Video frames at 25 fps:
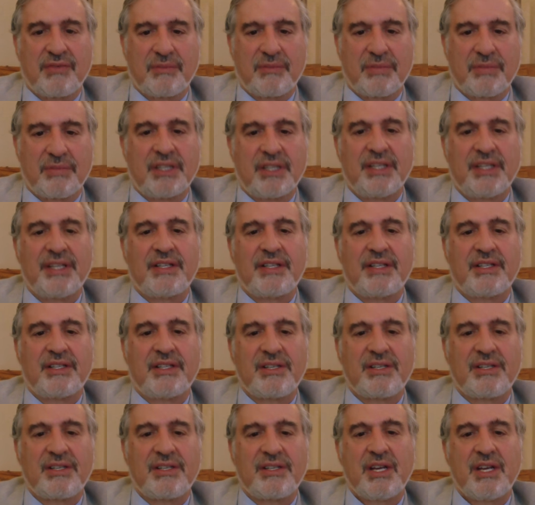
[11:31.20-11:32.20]
for
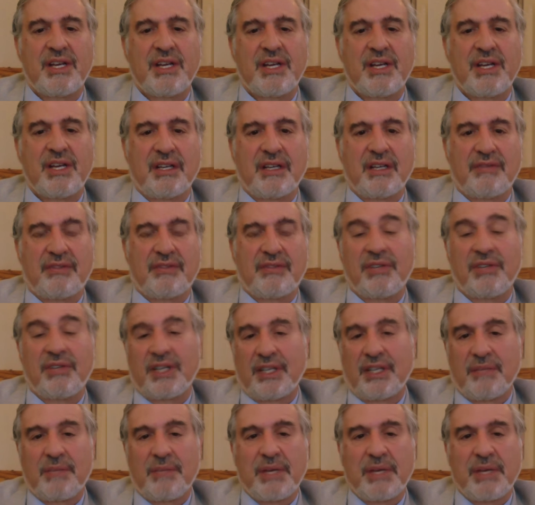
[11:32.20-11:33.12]
Berliners, for really